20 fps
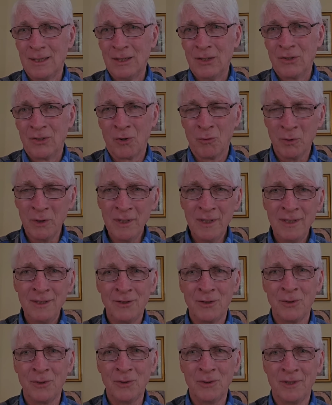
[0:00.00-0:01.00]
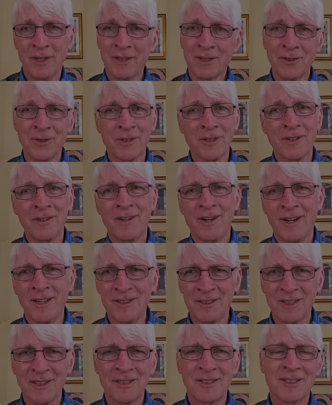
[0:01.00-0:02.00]
So we need to take a look at our
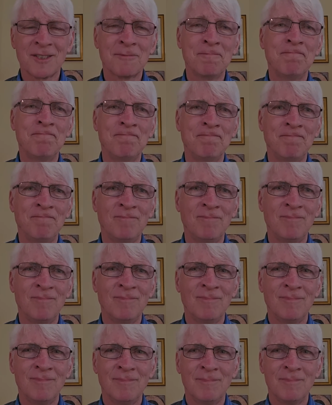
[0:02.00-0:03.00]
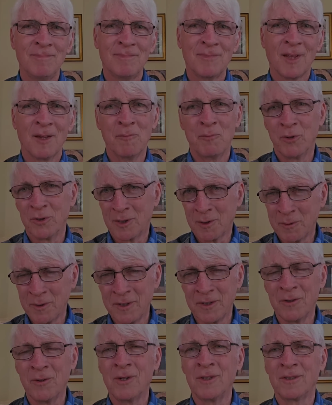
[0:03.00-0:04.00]
Isaacs and put them on
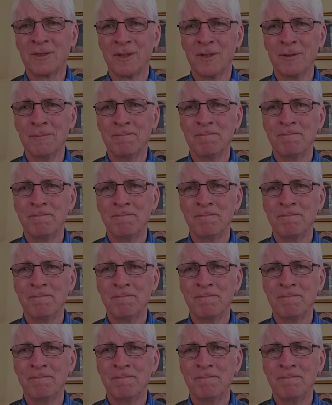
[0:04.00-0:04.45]
the altar.